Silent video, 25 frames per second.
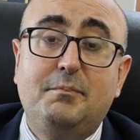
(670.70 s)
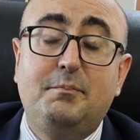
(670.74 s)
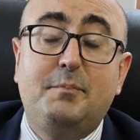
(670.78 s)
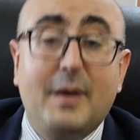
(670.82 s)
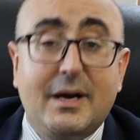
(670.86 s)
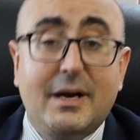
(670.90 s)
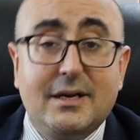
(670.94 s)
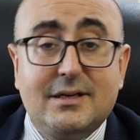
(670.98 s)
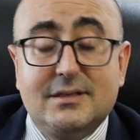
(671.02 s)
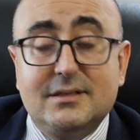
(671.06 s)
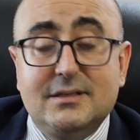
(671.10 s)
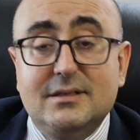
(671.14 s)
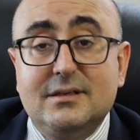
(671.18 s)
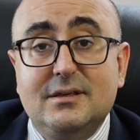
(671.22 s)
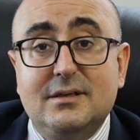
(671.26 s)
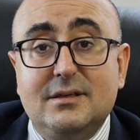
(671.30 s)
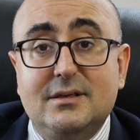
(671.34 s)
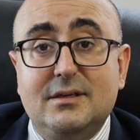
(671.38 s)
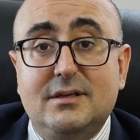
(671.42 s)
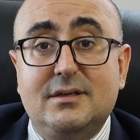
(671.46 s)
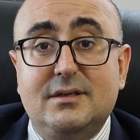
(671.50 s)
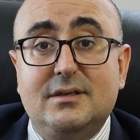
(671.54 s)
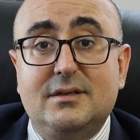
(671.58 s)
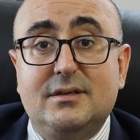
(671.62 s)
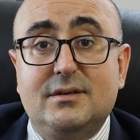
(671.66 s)
But
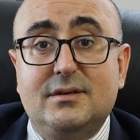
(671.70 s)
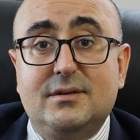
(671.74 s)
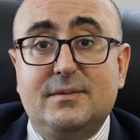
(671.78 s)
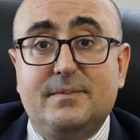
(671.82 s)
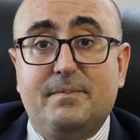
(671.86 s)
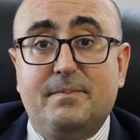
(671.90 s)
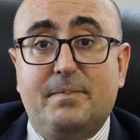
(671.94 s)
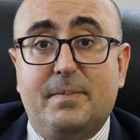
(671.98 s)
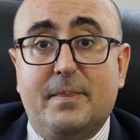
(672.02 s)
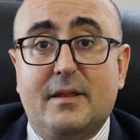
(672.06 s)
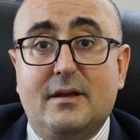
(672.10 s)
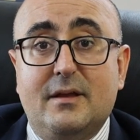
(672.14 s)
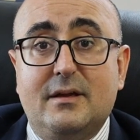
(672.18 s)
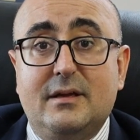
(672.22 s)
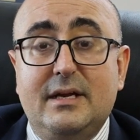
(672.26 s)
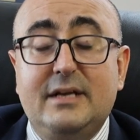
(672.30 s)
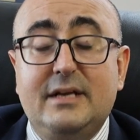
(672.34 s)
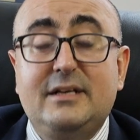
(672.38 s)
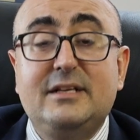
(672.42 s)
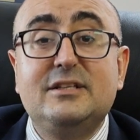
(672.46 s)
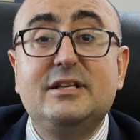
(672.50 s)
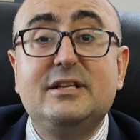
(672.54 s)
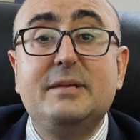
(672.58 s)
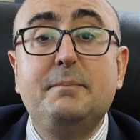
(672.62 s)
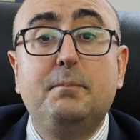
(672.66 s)

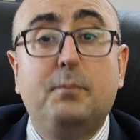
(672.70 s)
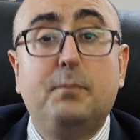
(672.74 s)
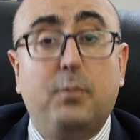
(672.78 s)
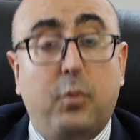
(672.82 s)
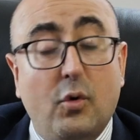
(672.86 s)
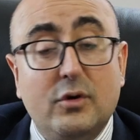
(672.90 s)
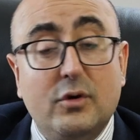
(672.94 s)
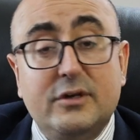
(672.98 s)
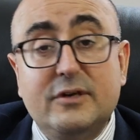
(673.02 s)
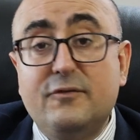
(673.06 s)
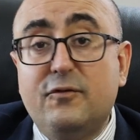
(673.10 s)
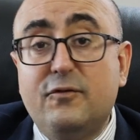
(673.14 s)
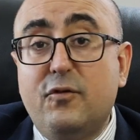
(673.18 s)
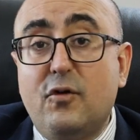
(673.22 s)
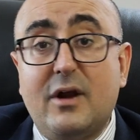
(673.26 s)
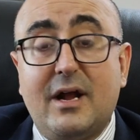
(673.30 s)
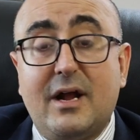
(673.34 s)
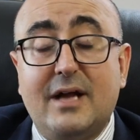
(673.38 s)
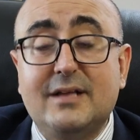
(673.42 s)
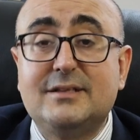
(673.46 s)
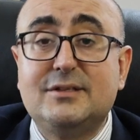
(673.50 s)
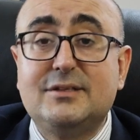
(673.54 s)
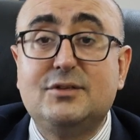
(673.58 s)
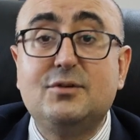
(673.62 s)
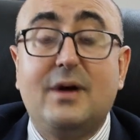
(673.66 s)
it is important for
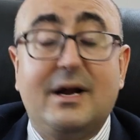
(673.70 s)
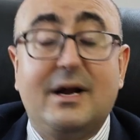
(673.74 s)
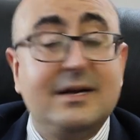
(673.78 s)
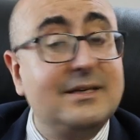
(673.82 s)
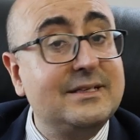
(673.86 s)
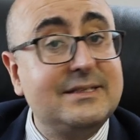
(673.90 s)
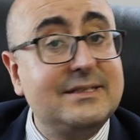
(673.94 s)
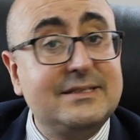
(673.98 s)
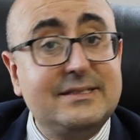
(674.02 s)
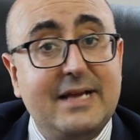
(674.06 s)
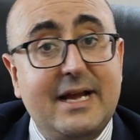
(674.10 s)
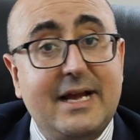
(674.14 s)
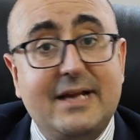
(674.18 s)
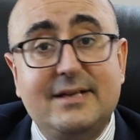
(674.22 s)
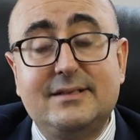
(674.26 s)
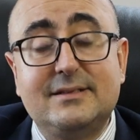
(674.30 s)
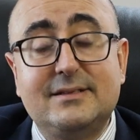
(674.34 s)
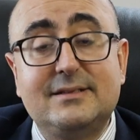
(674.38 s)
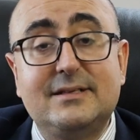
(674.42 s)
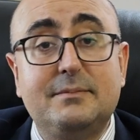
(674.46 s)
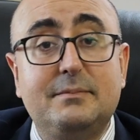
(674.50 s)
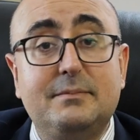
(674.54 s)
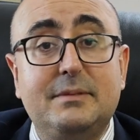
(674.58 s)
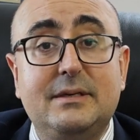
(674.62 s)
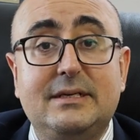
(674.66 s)
us to understand
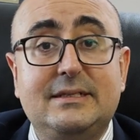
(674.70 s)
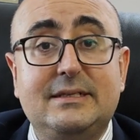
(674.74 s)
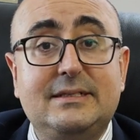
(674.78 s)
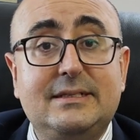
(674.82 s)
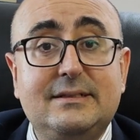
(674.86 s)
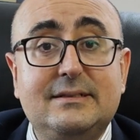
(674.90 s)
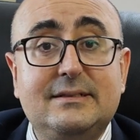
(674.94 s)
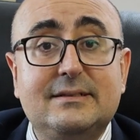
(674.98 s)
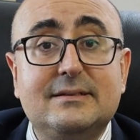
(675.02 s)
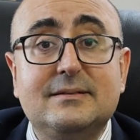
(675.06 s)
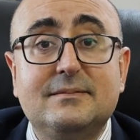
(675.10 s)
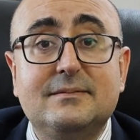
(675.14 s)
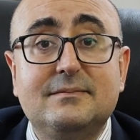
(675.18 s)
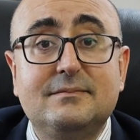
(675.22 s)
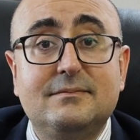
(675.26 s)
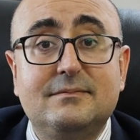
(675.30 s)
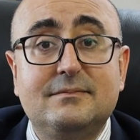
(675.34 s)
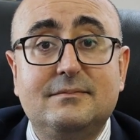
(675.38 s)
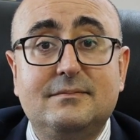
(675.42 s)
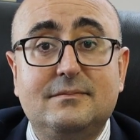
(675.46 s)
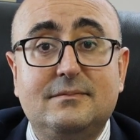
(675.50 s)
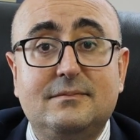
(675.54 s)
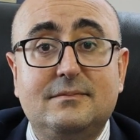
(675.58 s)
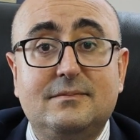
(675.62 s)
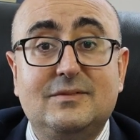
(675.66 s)
disabilities,
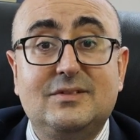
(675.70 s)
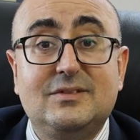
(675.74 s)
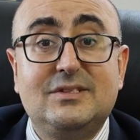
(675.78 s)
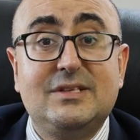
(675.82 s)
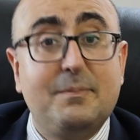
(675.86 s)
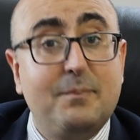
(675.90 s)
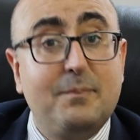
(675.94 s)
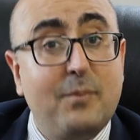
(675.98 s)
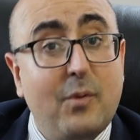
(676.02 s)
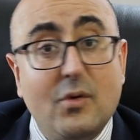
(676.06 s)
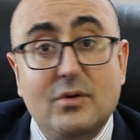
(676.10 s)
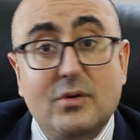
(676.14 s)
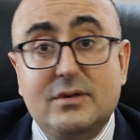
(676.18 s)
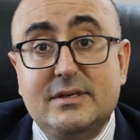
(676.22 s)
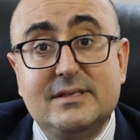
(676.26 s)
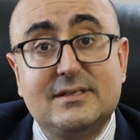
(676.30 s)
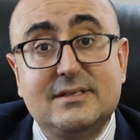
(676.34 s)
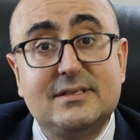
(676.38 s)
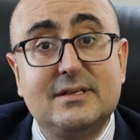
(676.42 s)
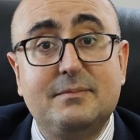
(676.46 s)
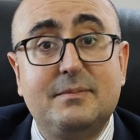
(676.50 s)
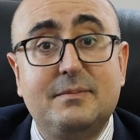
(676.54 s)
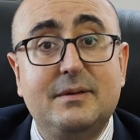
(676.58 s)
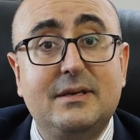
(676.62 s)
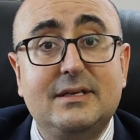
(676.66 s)
support
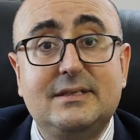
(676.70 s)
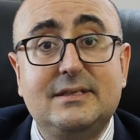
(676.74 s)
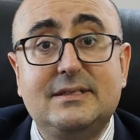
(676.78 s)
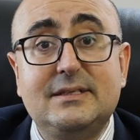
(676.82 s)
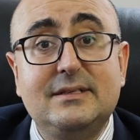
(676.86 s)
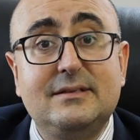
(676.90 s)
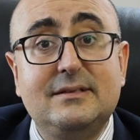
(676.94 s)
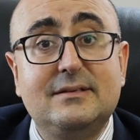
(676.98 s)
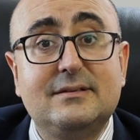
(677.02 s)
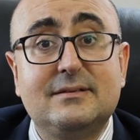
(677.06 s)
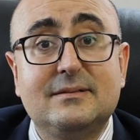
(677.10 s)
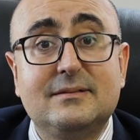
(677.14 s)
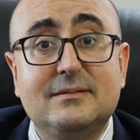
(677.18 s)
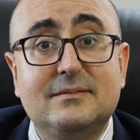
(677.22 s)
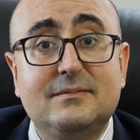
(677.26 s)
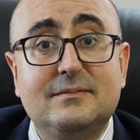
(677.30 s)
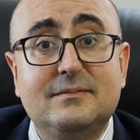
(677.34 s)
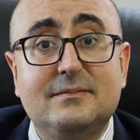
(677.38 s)
disabilities,